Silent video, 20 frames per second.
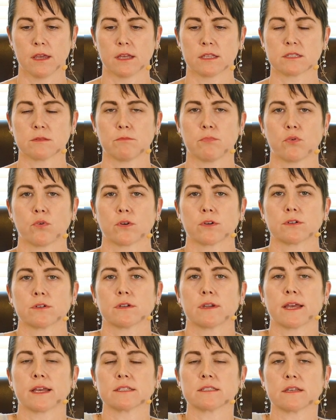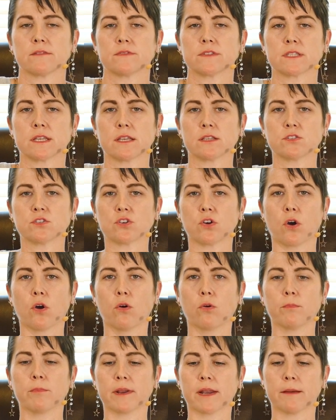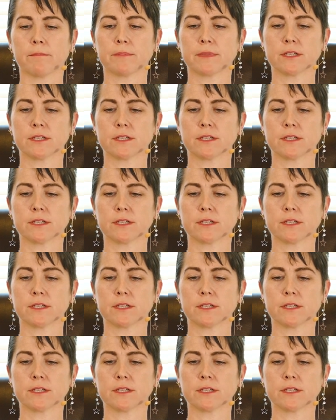It's important, as I've said, to open up